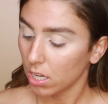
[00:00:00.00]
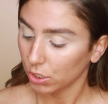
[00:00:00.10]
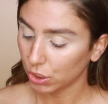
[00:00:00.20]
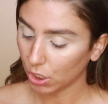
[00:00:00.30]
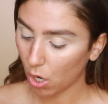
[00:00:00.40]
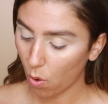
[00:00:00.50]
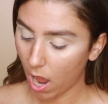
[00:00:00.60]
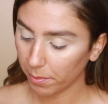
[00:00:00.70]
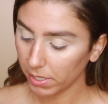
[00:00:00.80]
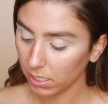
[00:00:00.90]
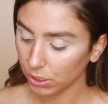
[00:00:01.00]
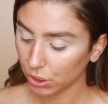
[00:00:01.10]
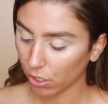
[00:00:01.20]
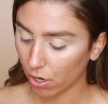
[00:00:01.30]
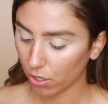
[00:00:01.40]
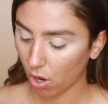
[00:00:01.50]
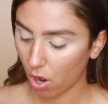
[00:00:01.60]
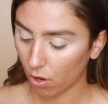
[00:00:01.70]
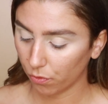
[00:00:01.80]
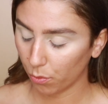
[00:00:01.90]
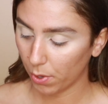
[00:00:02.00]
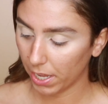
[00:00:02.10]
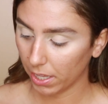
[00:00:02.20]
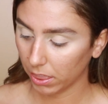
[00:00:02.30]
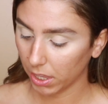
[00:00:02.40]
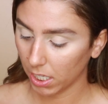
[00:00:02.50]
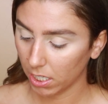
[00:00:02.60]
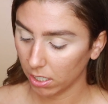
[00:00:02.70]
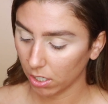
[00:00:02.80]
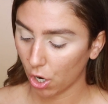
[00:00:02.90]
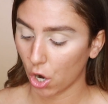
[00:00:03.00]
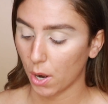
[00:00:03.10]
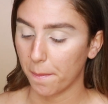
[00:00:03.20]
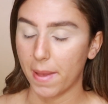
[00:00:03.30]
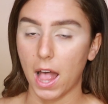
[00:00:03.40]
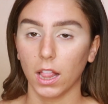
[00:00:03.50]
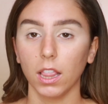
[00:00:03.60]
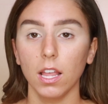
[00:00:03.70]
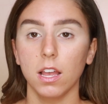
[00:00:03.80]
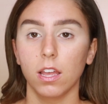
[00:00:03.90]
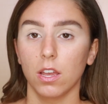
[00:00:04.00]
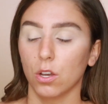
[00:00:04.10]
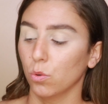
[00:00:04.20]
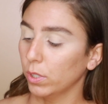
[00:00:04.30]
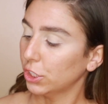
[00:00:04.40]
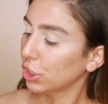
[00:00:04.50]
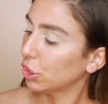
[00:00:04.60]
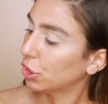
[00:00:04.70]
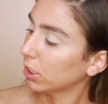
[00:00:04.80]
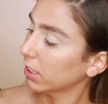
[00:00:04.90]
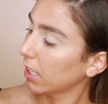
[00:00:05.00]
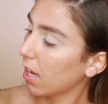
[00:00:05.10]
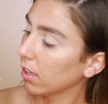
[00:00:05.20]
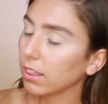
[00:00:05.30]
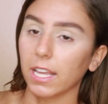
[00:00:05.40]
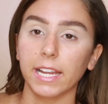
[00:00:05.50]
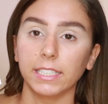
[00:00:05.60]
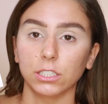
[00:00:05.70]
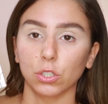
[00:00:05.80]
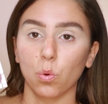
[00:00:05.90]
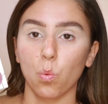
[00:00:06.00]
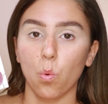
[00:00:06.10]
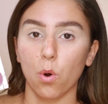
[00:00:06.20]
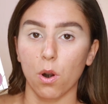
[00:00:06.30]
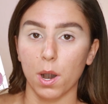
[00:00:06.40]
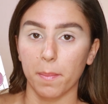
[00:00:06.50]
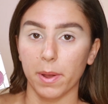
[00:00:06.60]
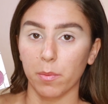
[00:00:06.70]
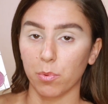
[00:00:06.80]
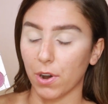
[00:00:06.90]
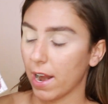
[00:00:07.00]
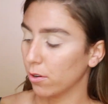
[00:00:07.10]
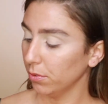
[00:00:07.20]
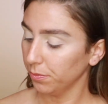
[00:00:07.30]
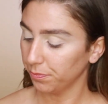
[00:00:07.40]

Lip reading: So I'm going to start off with Caramel, which is just a light, warm brown.